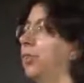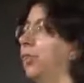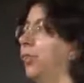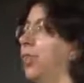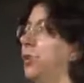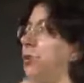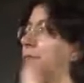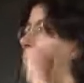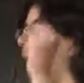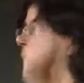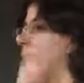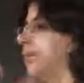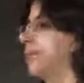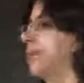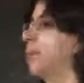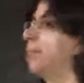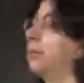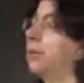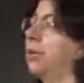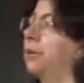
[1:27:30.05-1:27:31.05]
you know, we add
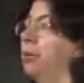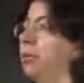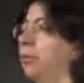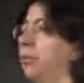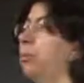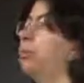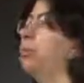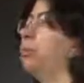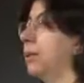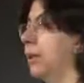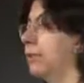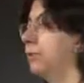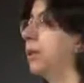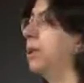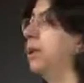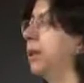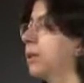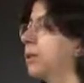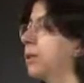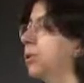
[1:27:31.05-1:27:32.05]
something, we remove
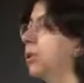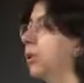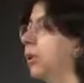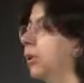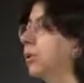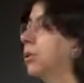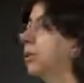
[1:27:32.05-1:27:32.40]
something, and so on.